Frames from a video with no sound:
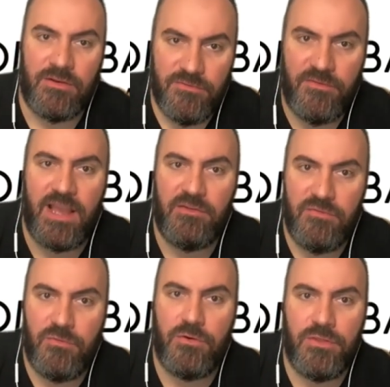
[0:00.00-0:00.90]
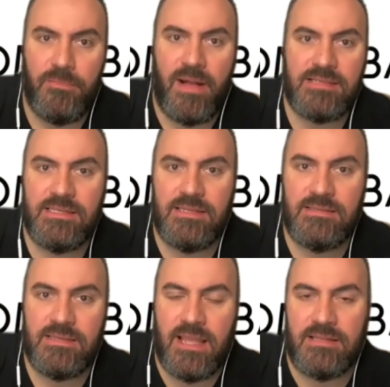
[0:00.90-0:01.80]
and fight for the
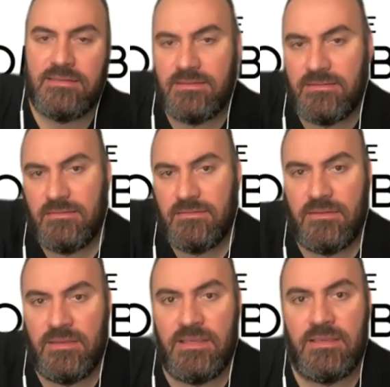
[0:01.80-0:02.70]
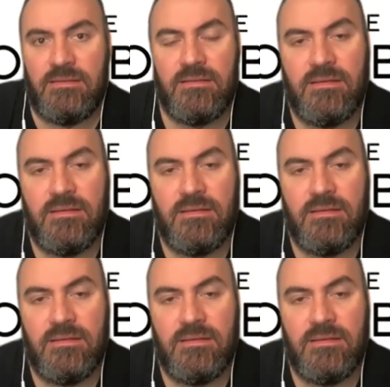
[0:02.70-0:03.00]
Bosnians against the